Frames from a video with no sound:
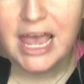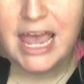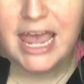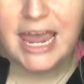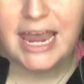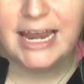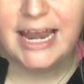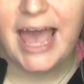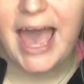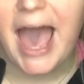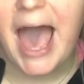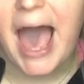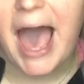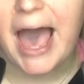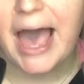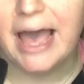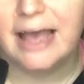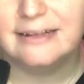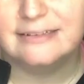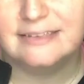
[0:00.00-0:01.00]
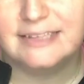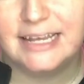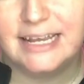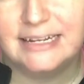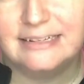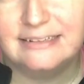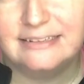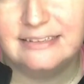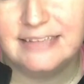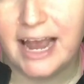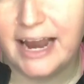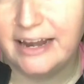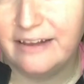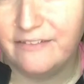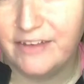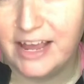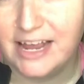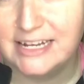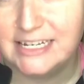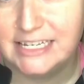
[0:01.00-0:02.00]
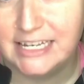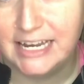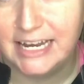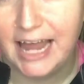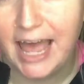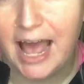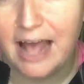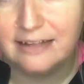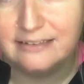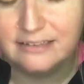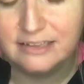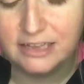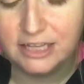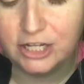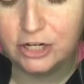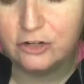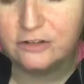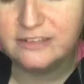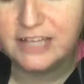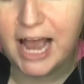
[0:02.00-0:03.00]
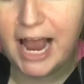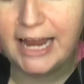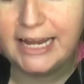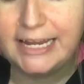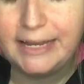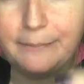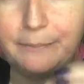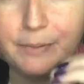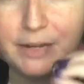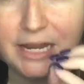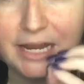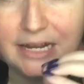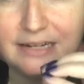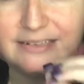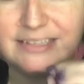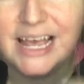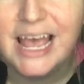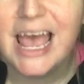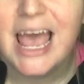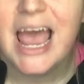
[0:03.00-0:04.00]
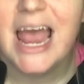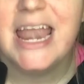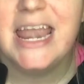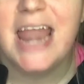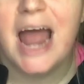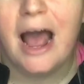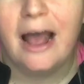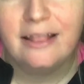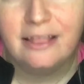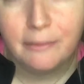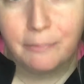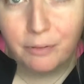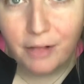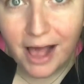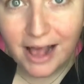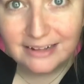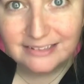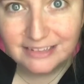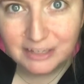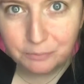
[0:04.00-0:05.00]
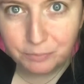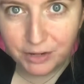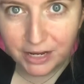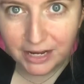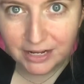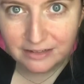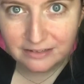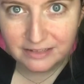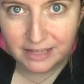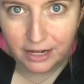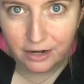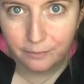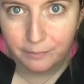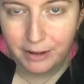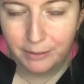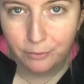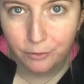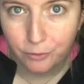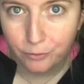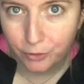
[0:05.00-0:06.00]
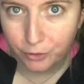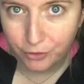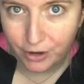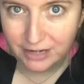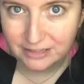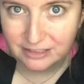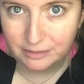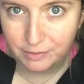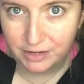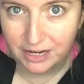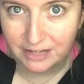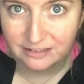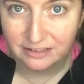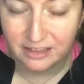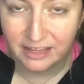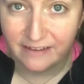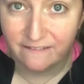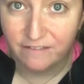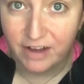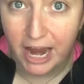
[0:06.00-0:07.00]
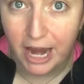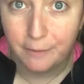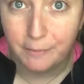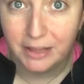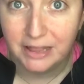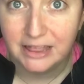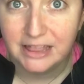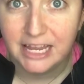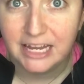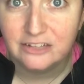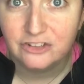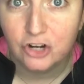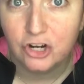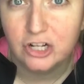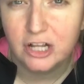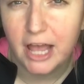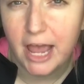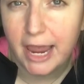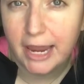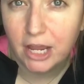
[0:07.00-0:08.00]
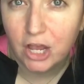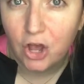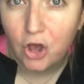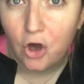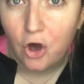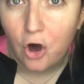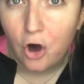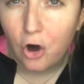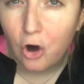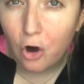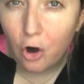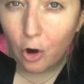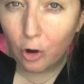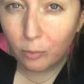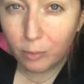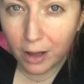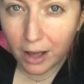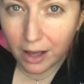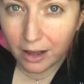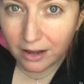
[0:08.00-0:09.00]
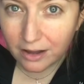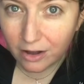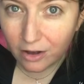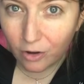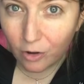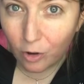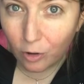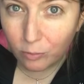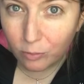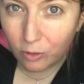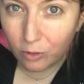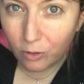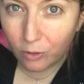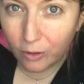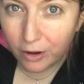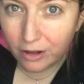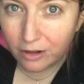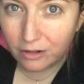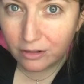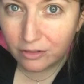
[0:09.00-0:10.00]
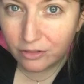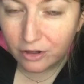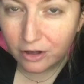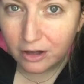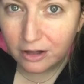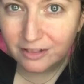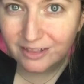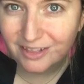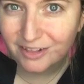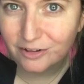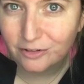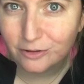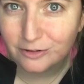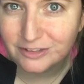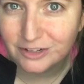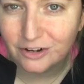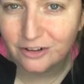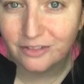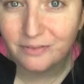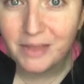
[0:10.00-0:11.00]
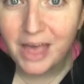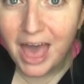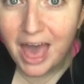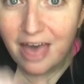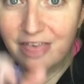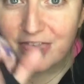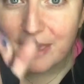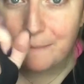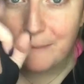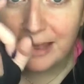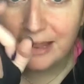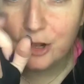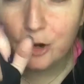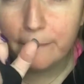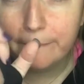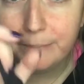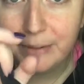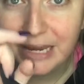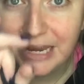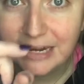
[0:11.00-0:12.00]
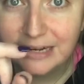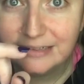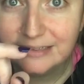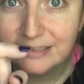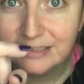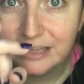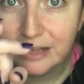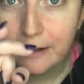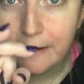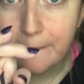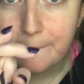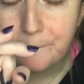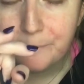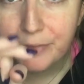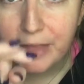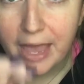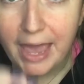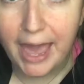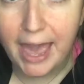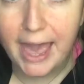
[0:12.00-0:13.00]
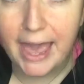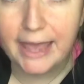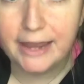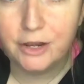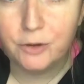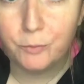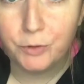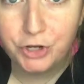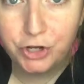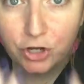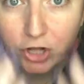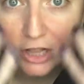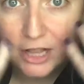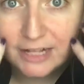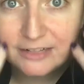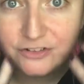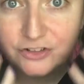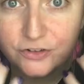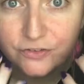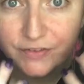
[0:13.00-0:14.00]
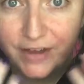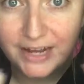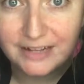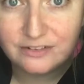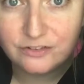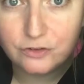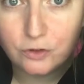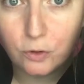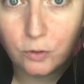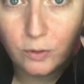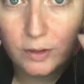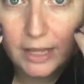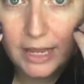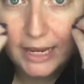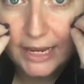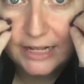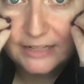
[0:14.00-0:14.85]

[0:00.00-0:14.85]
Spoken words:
It has inside of it, it has little tiny beads, not the plastic beads that are people are going crazy because of the environment. These are like jojoba oil, the little, they made little beads, and when you cleanse your face, so it